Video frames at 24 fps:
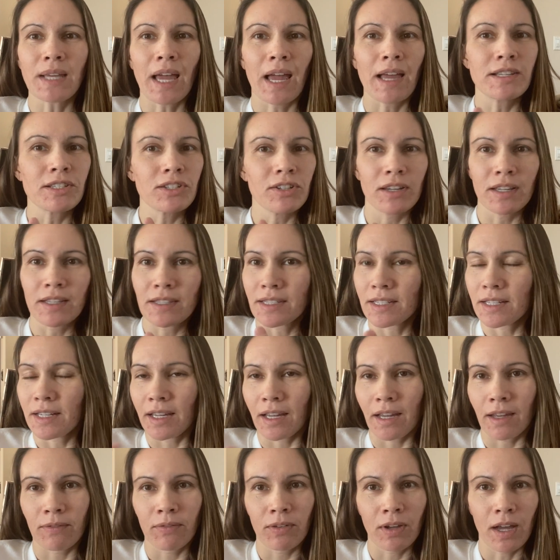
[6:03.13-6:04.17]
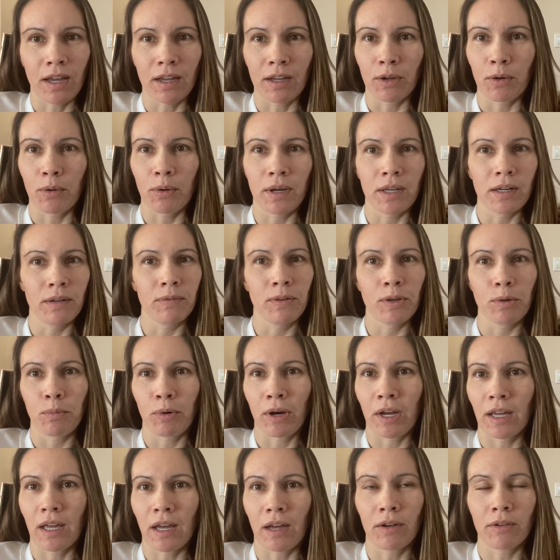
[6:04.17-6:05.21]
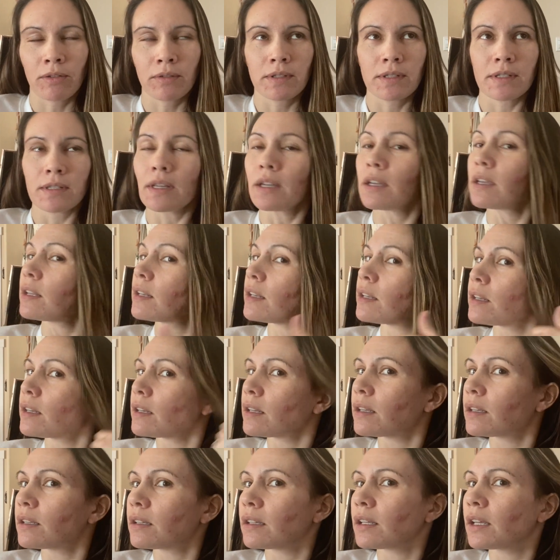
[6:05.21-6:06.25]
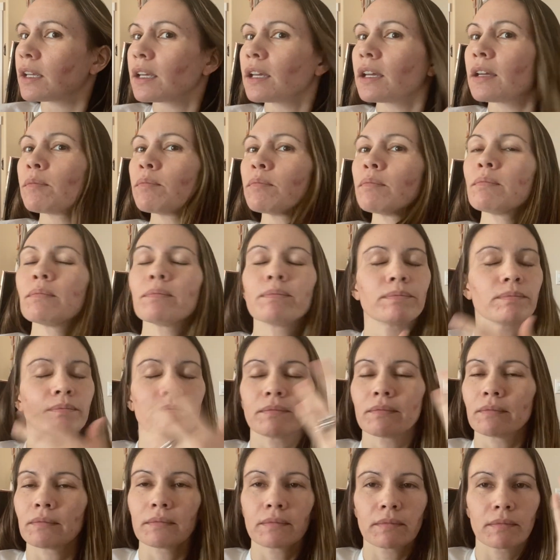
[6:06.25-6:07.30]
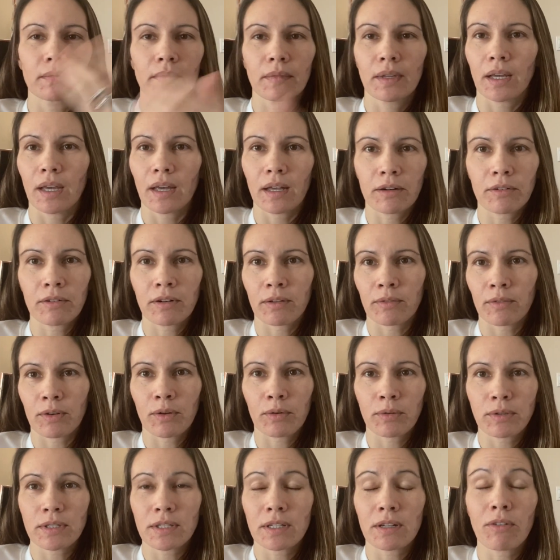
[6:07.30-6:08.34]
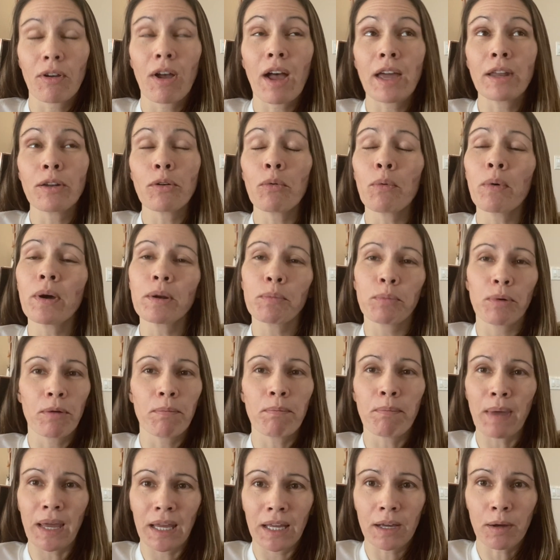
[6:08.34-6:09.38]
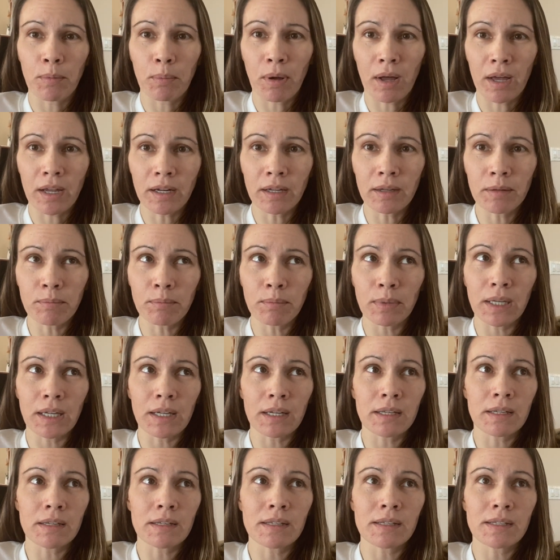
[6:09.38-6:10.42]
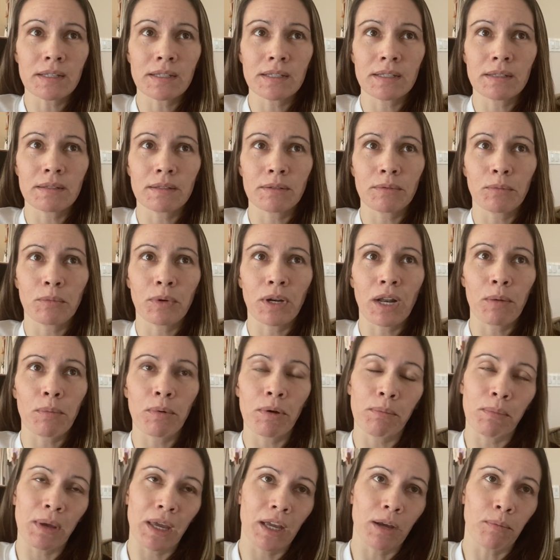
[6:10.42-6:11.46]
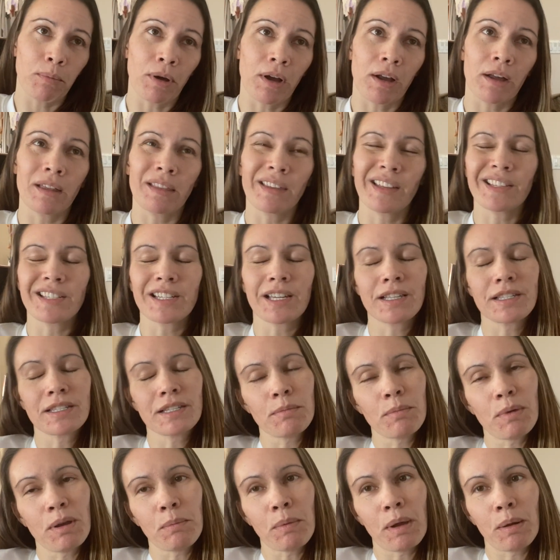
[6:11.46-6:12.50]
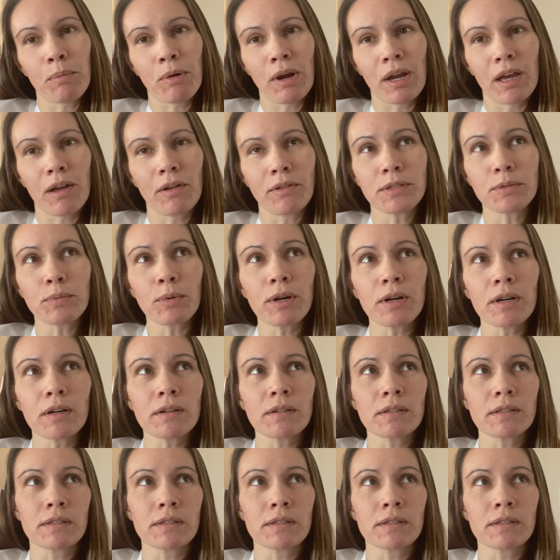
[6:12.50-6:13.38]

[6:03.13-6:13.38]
As you can see, I've got quite a few breakouts, and like I don't even know what to do. I don't want to put makeup on them because when I put makeup on, that tends to make my breakouts worse.